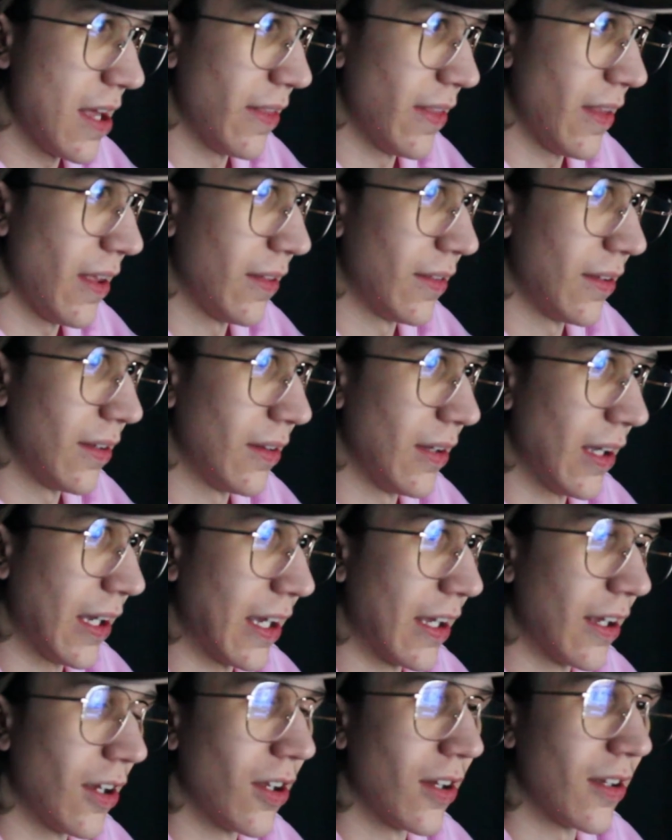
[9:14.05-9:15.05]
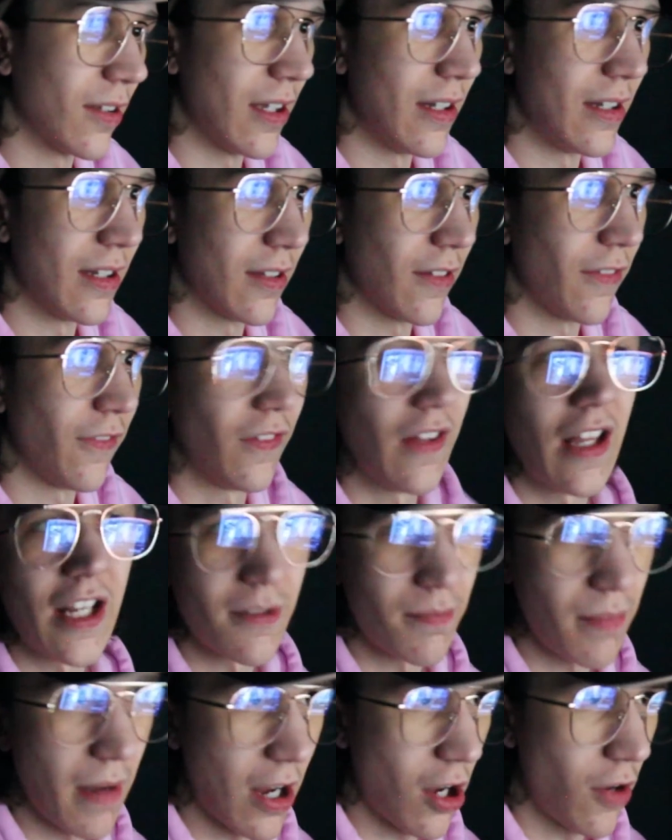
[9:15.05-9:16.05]
and then like it goes it does a
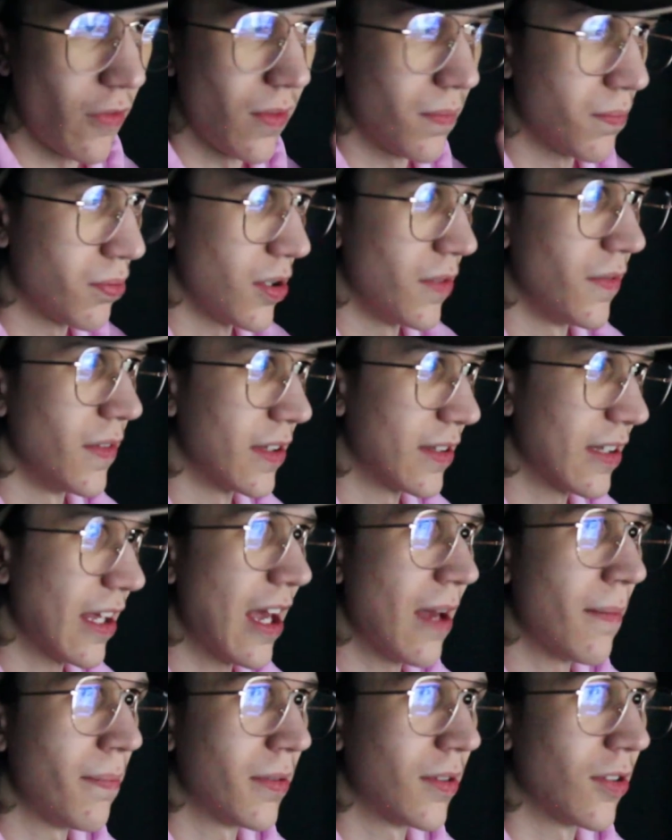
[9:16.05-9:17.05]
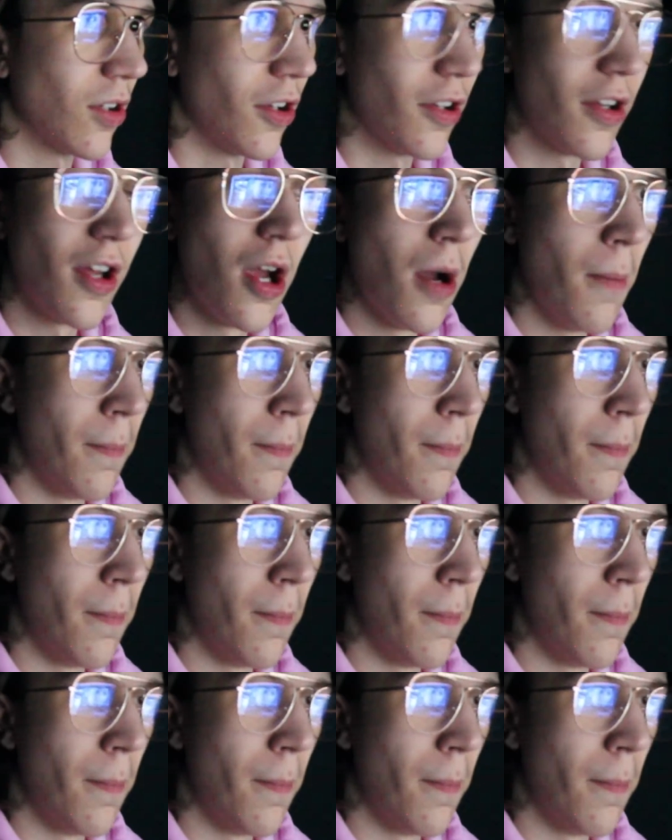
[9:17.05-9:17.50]
flashback of a previous episode